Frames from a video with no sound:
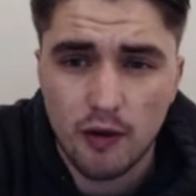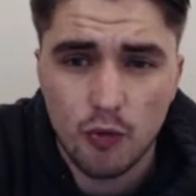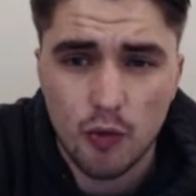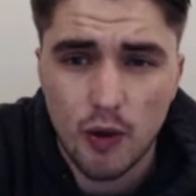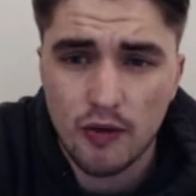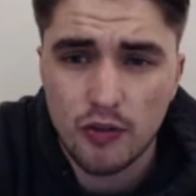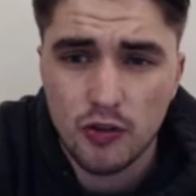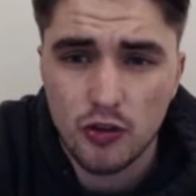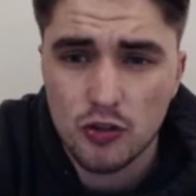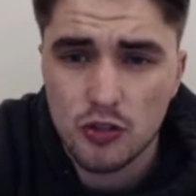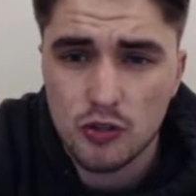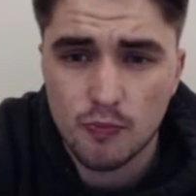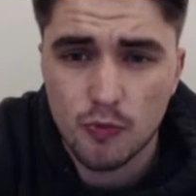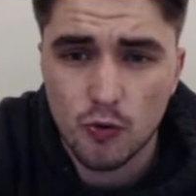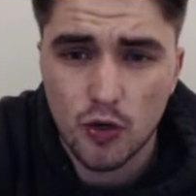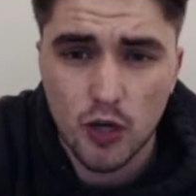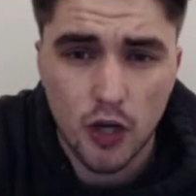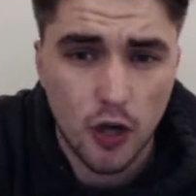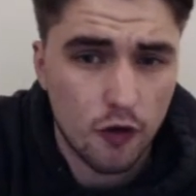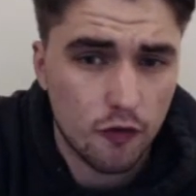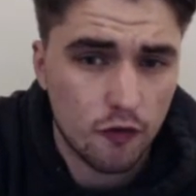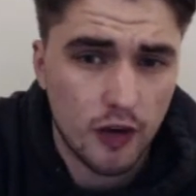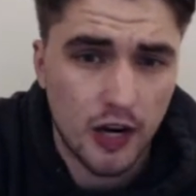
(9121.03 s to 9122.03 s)
Whether you support
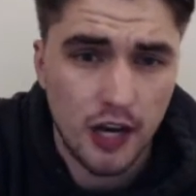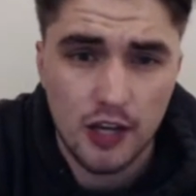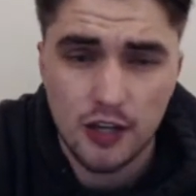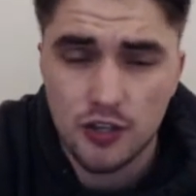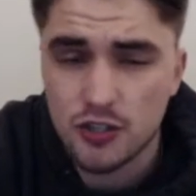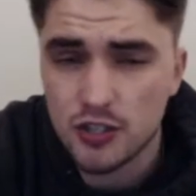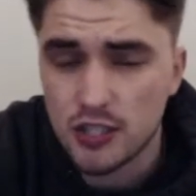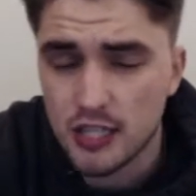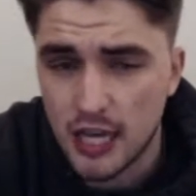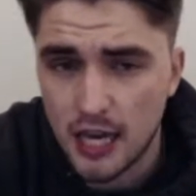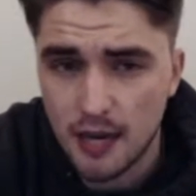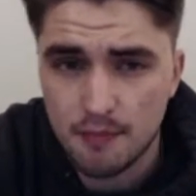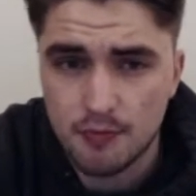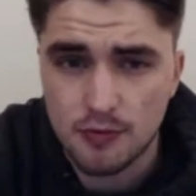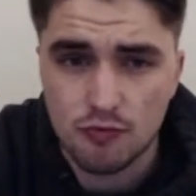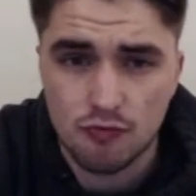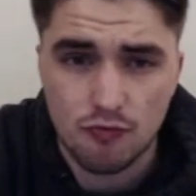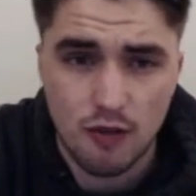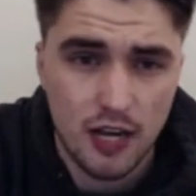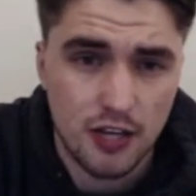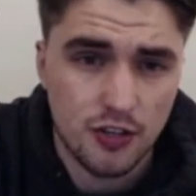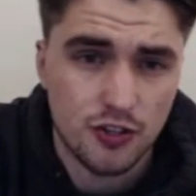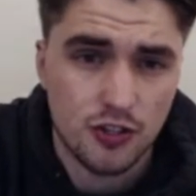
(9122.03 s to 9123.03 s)
Cove Rangers, Hibs,
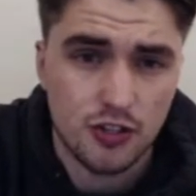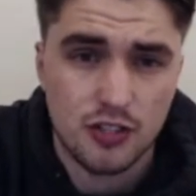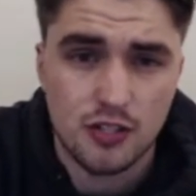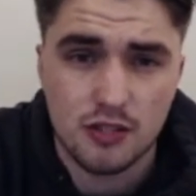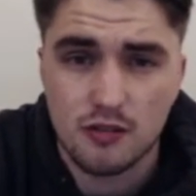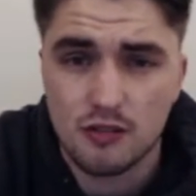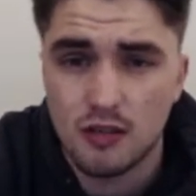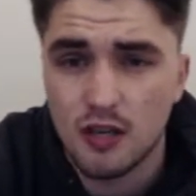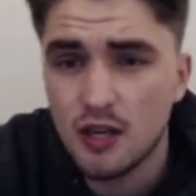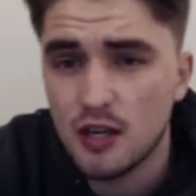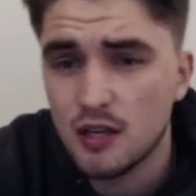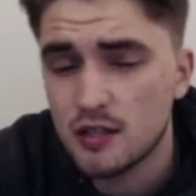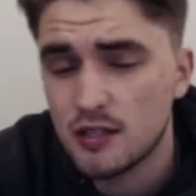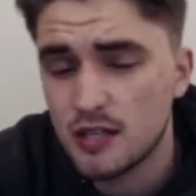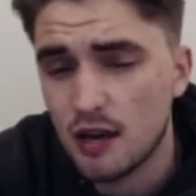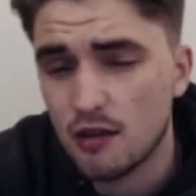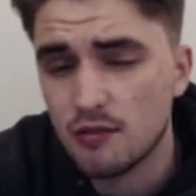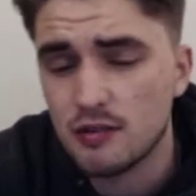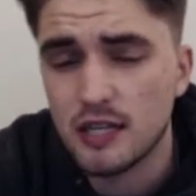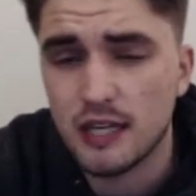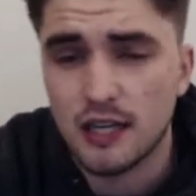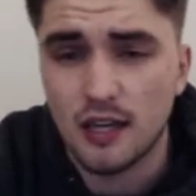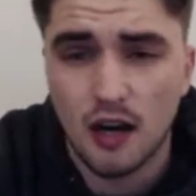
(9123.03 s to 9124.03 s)
Rangers,
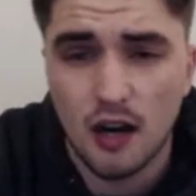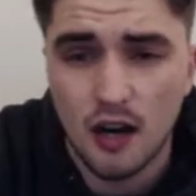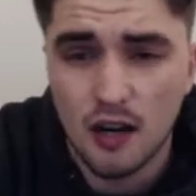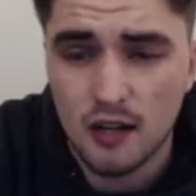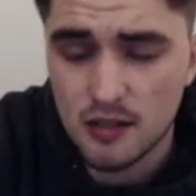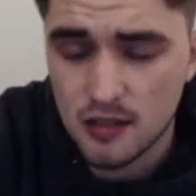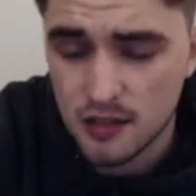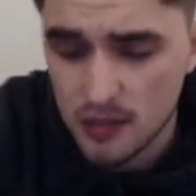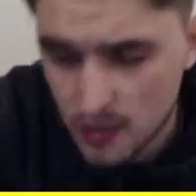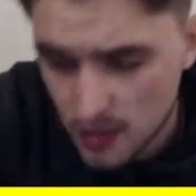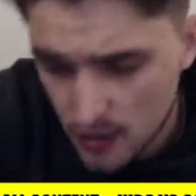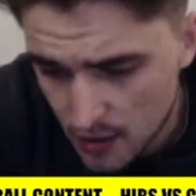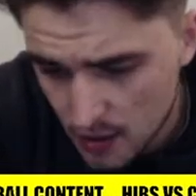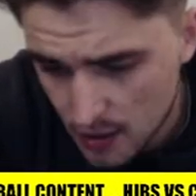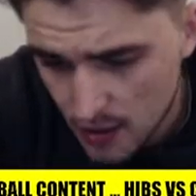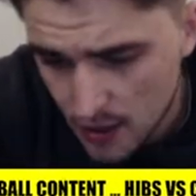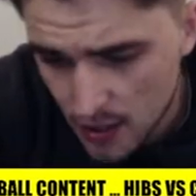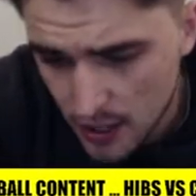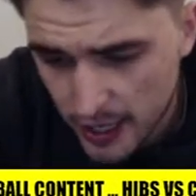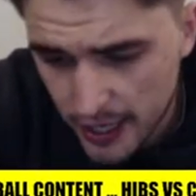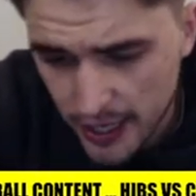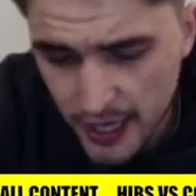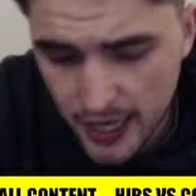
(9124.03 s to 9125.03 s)
Celtic, Hearts,
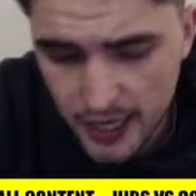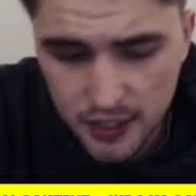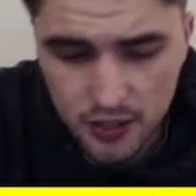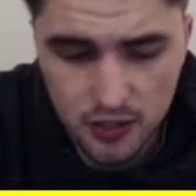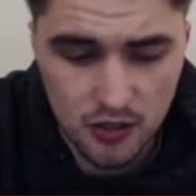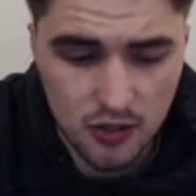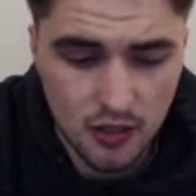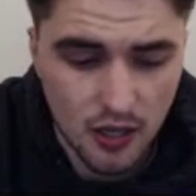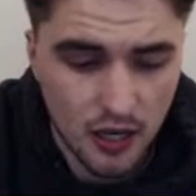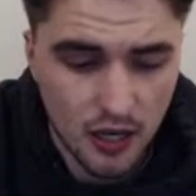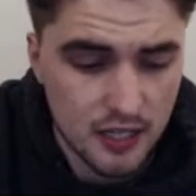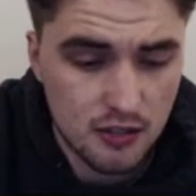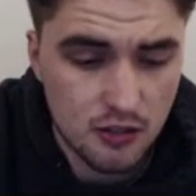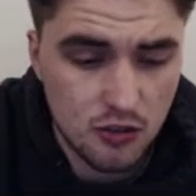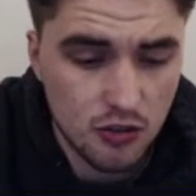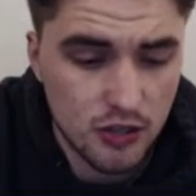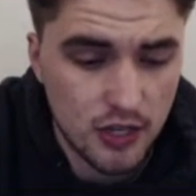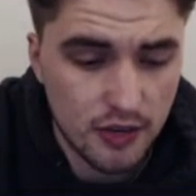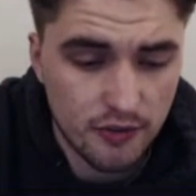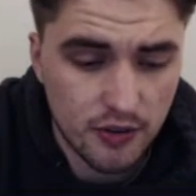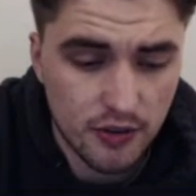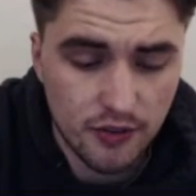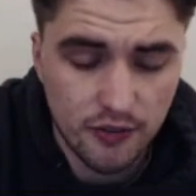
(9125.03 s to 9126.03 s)
guys, do
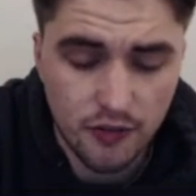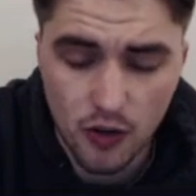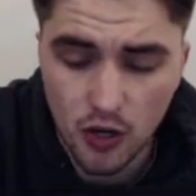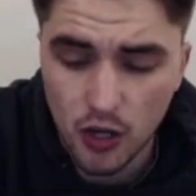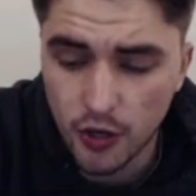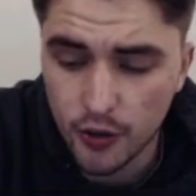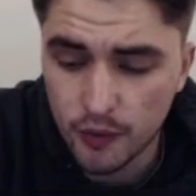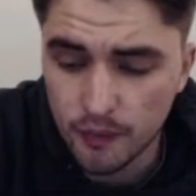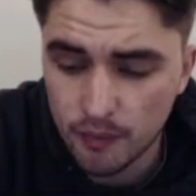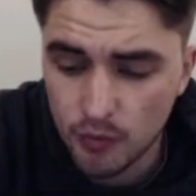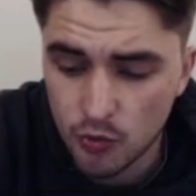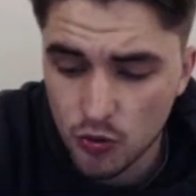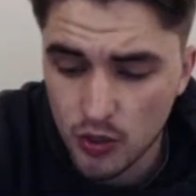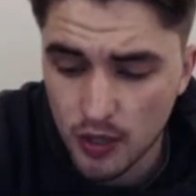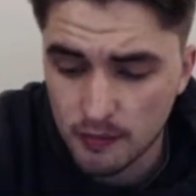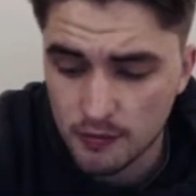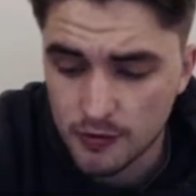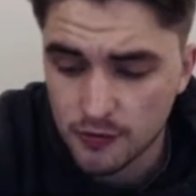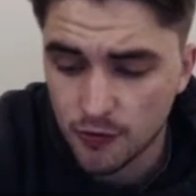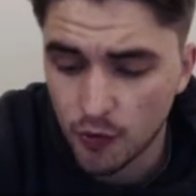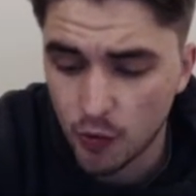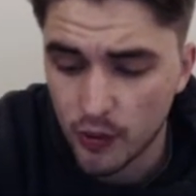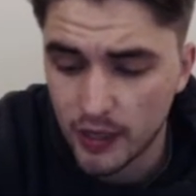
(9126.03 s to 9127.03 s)
give it a follow. Ball comes
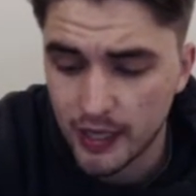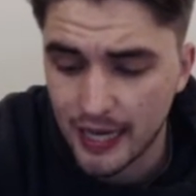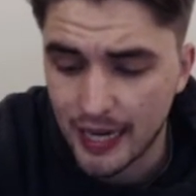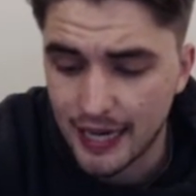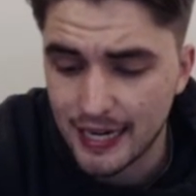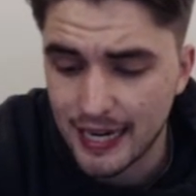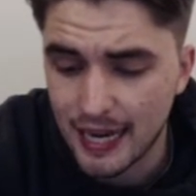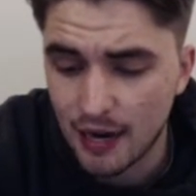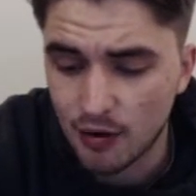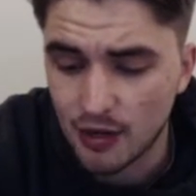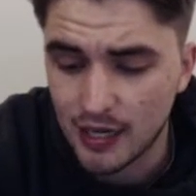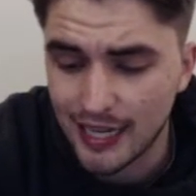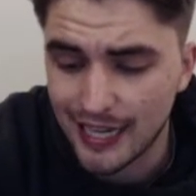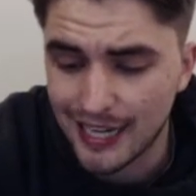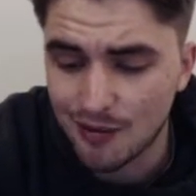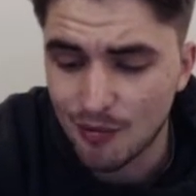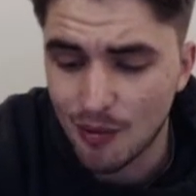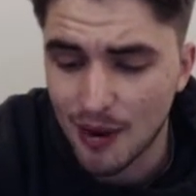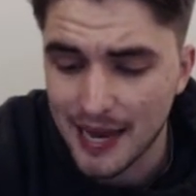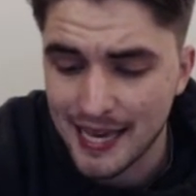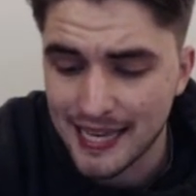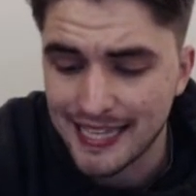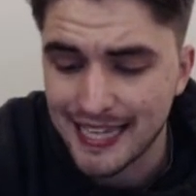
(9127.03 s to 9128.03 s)
forward again now, cleared
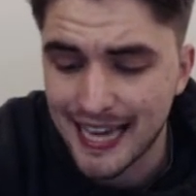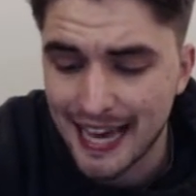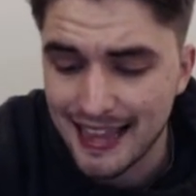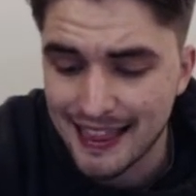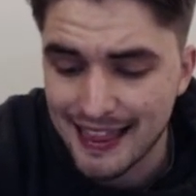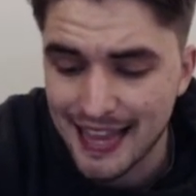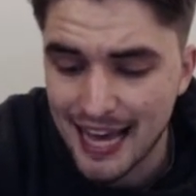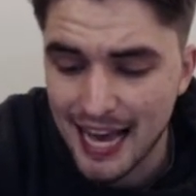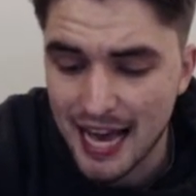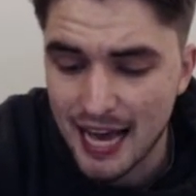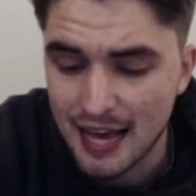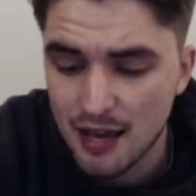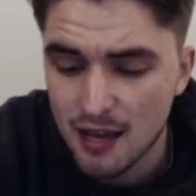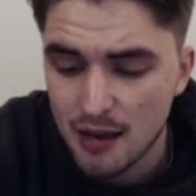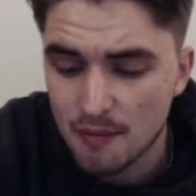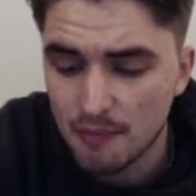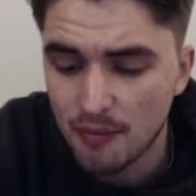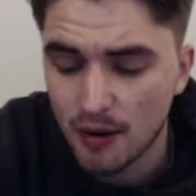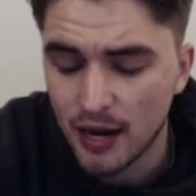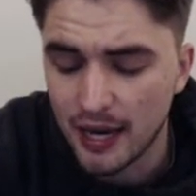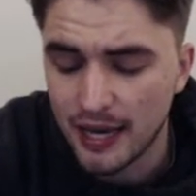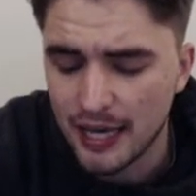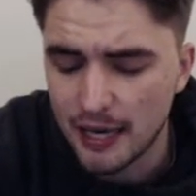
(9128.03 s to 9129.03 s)
away again there
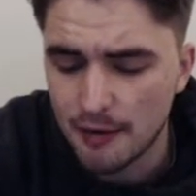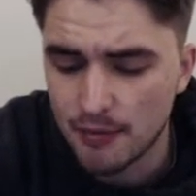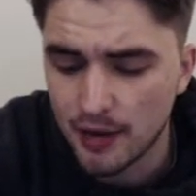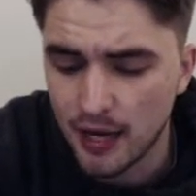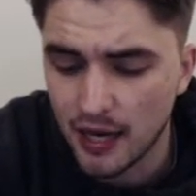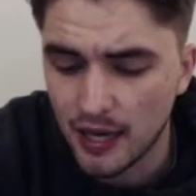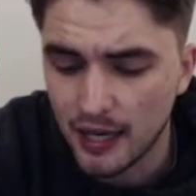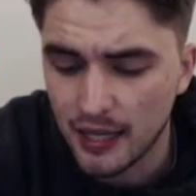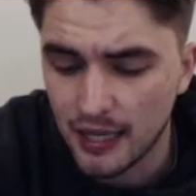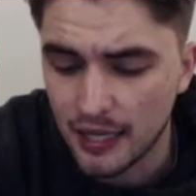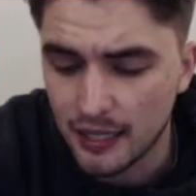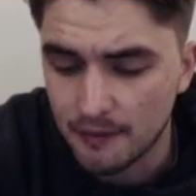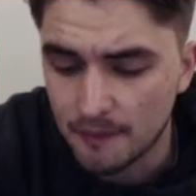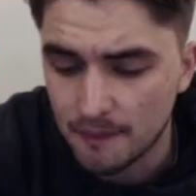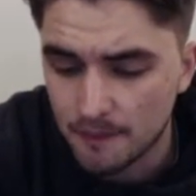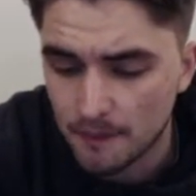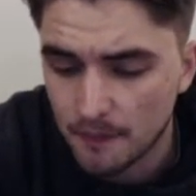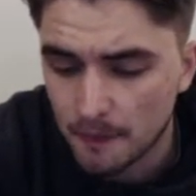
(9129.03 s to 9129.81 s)
by Hibernian.